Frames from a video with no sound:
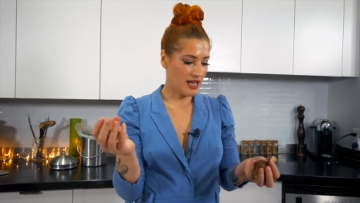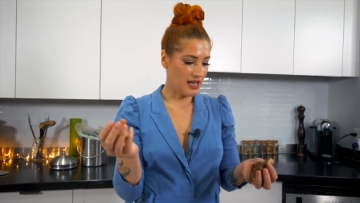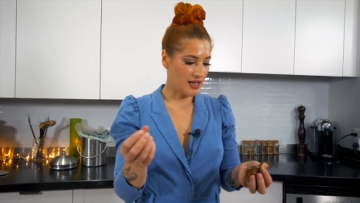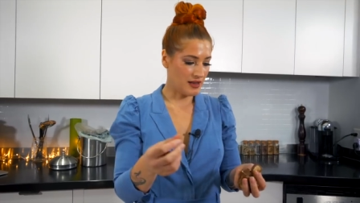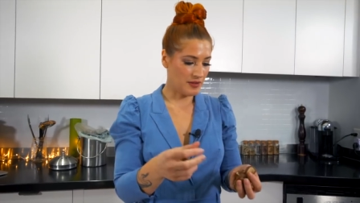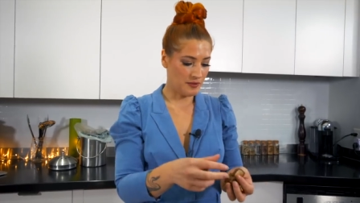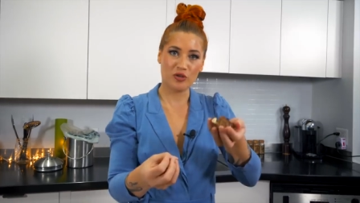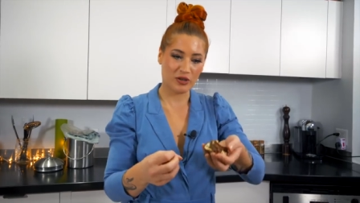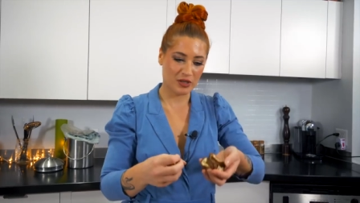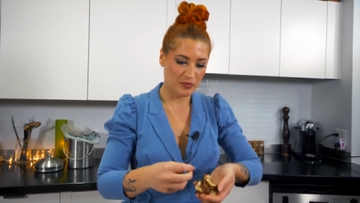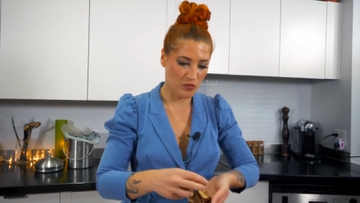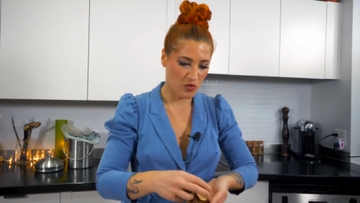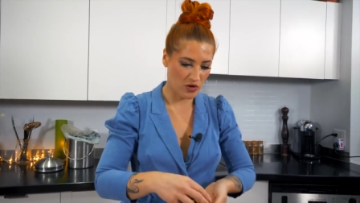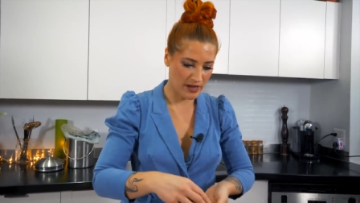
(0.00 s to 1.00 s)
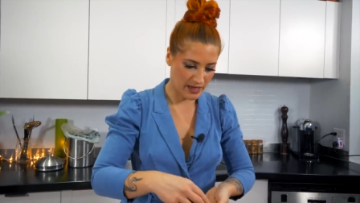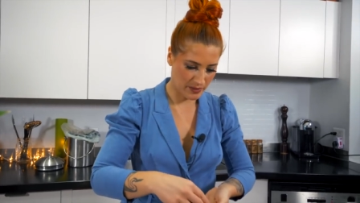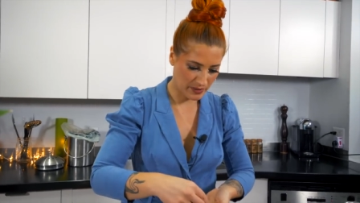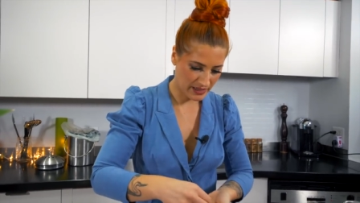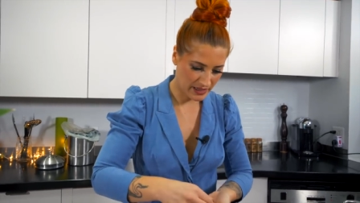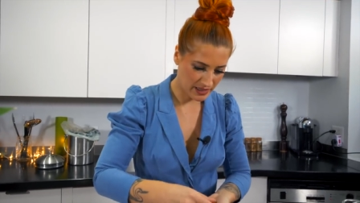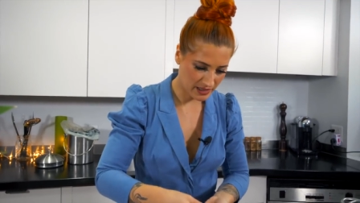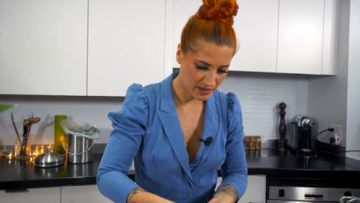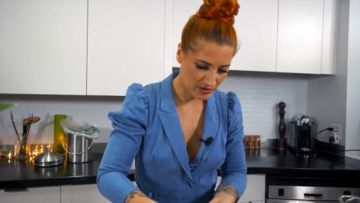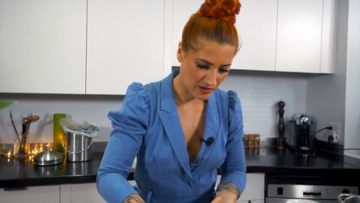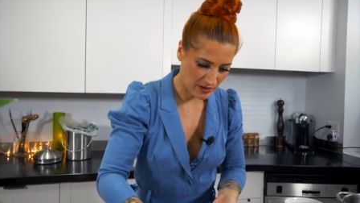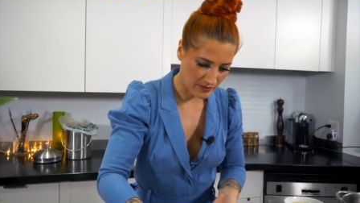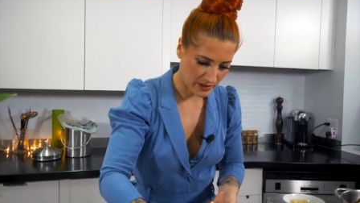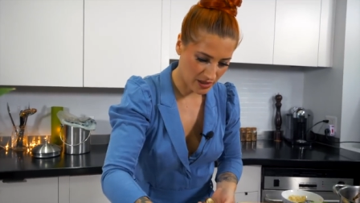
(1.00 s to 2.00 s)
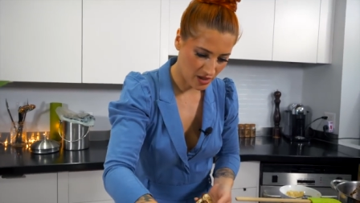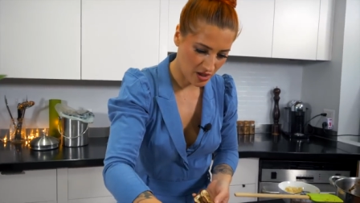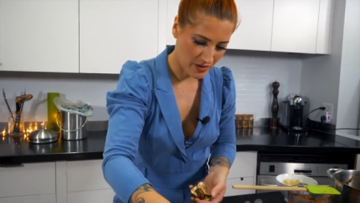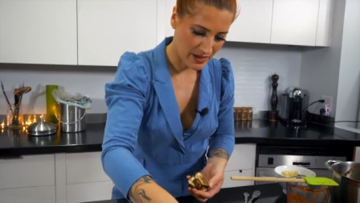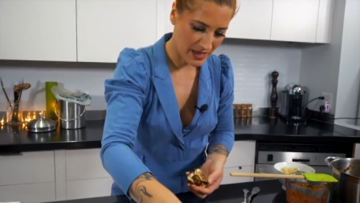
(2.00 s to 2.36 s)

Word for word: have cooked more eggplant, so now we can go